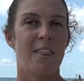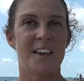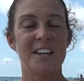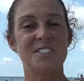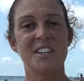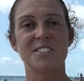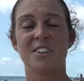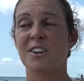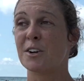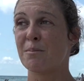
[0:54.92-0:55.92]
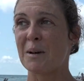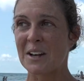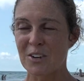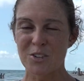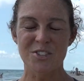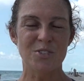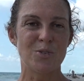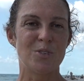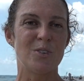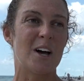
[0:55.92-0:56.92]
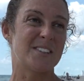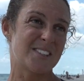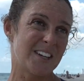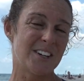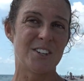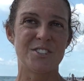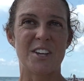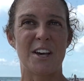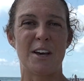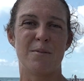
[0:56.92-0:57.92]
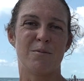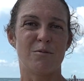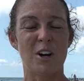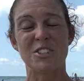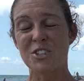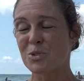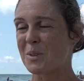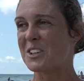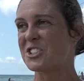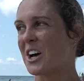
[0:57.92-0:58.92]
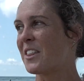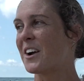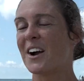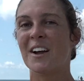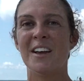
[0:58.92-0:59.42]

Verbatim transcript: The kids get to learn medical school uh, skills, um, rescues with each other,